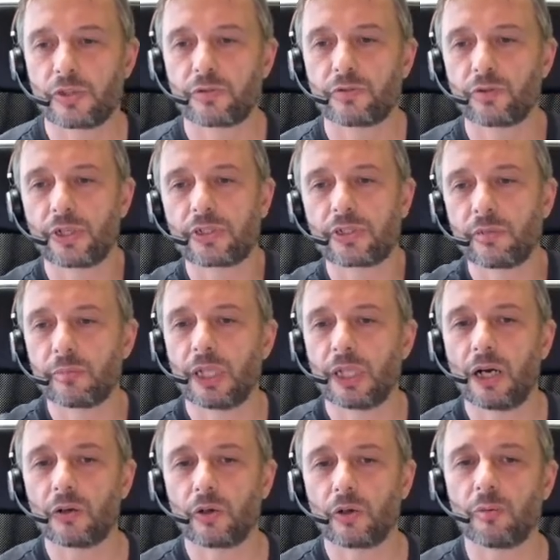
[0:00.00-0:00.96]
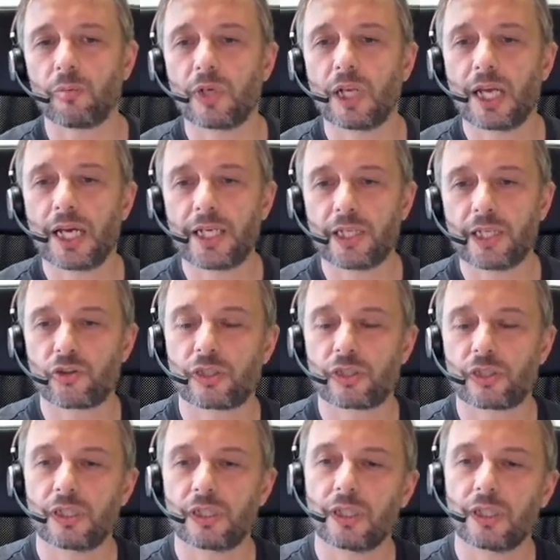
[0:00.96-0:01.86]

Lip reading: for example, are obliged